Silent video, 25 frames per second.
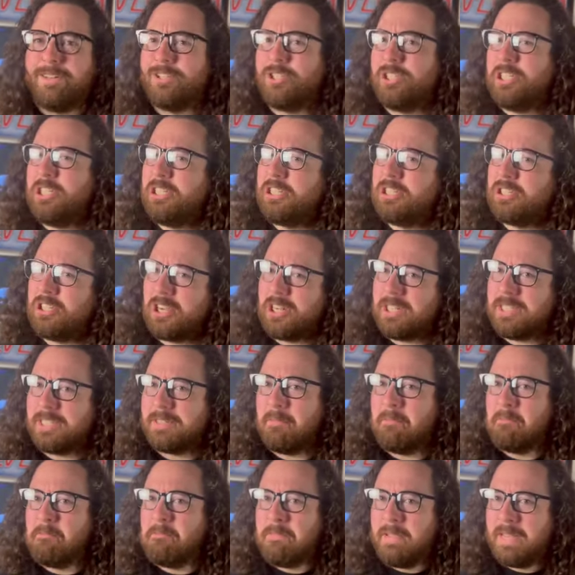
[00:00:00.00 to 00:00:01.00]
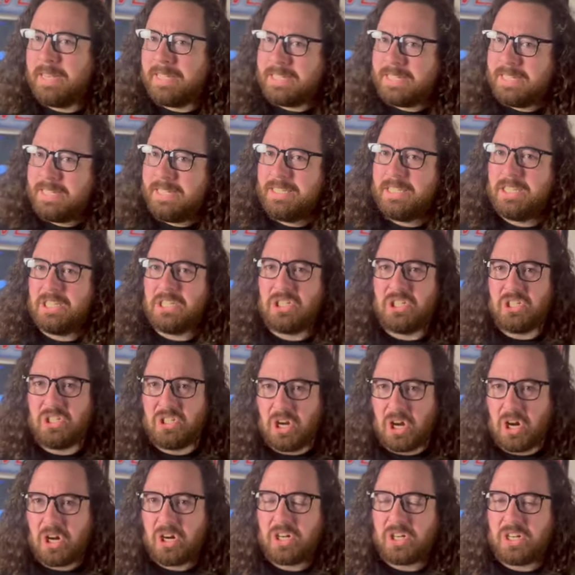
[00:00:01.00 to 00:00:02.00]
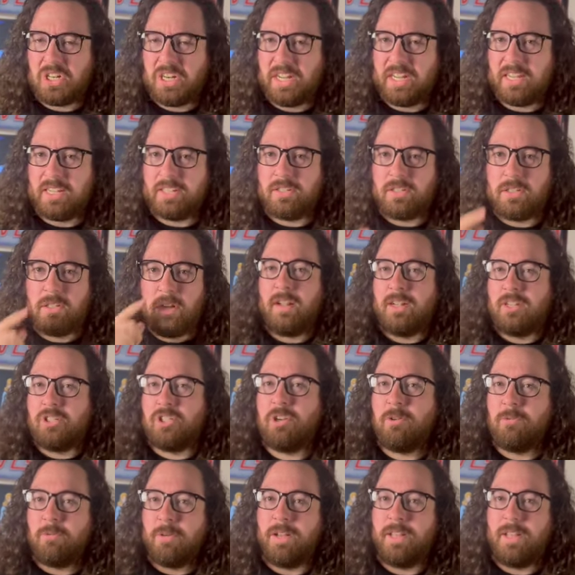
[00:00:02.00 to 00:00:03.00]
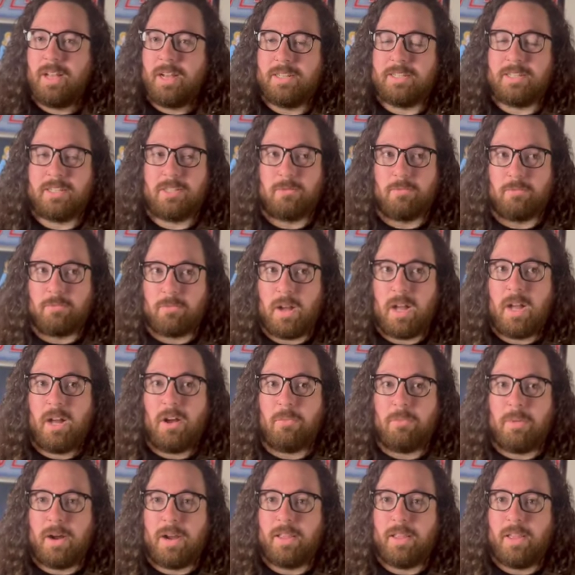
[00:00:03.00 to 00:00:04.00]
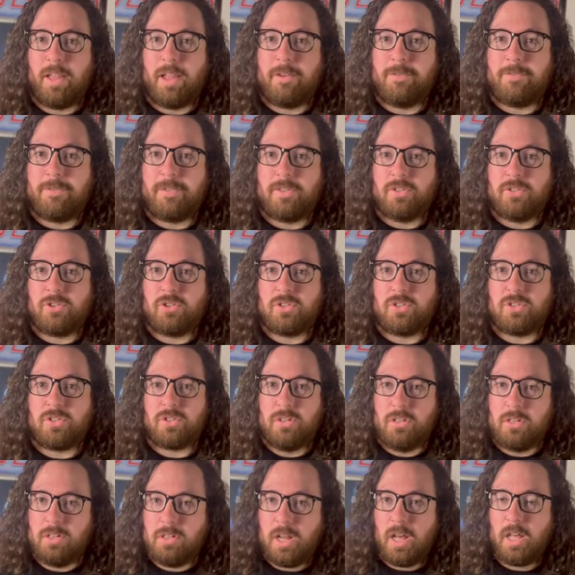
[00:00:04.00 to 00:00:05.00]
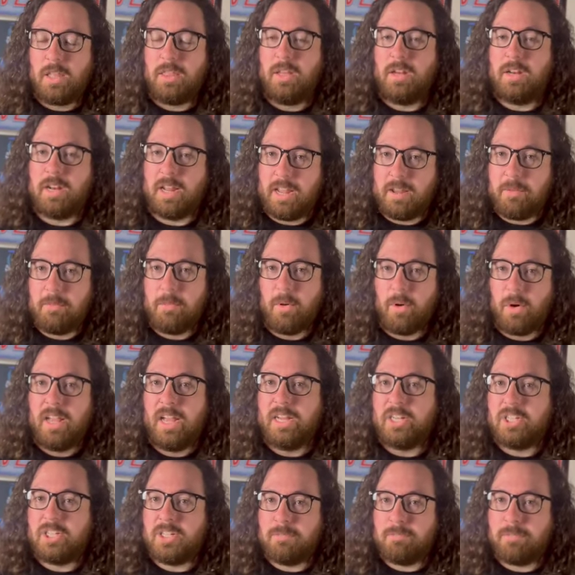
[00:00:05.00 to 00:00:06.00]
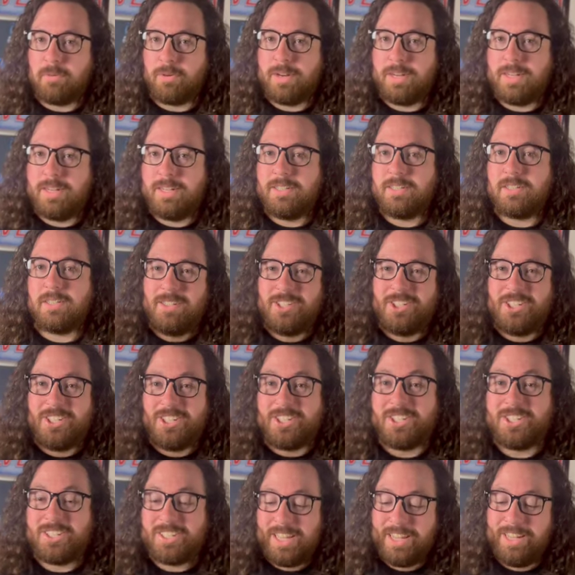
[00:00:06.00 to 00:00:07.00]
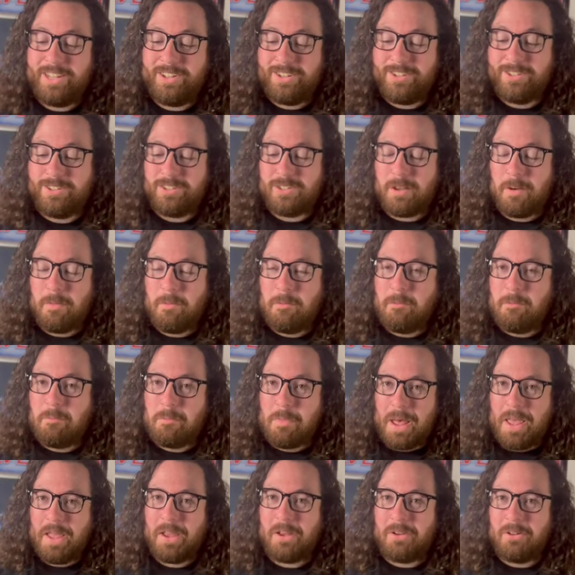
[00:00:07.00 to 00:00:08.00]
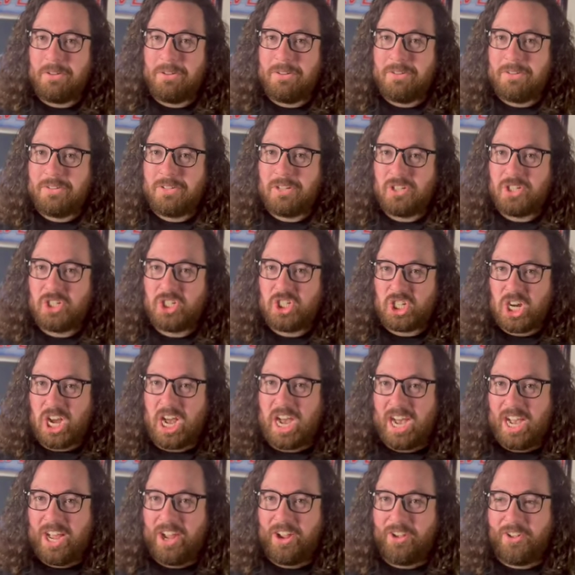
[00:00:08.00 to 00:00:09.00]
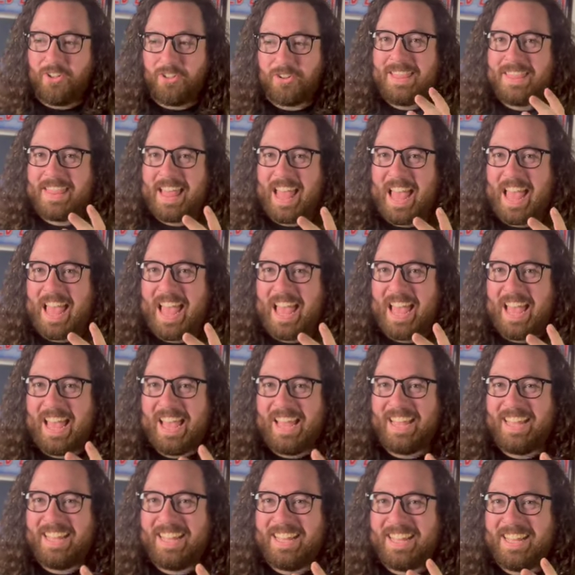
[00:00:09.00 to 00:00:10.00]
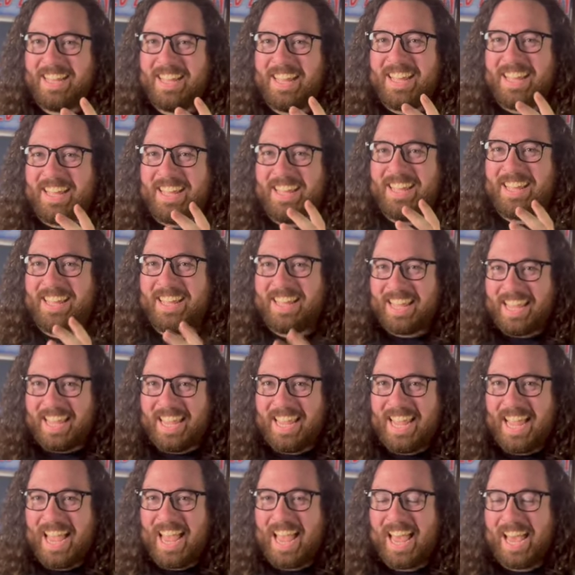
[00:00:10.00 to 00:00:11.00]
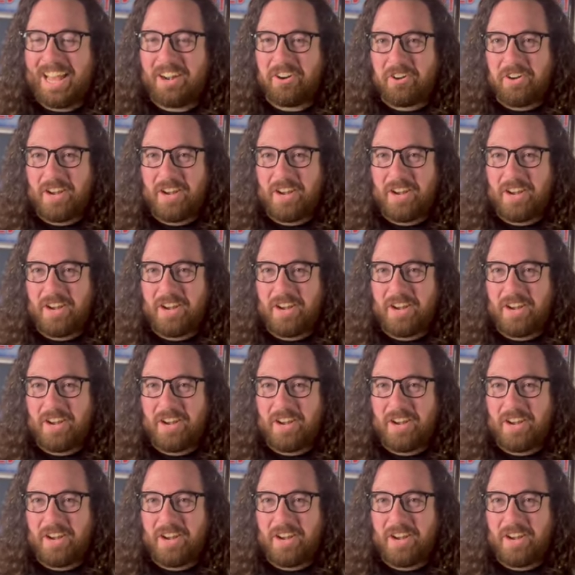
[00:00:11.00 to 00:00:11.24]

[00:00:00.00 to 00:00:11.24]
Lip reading: she starts missing this darkness because she realizes, wow, my life is just nothing anymore. And she steals Michael's child that he had. Her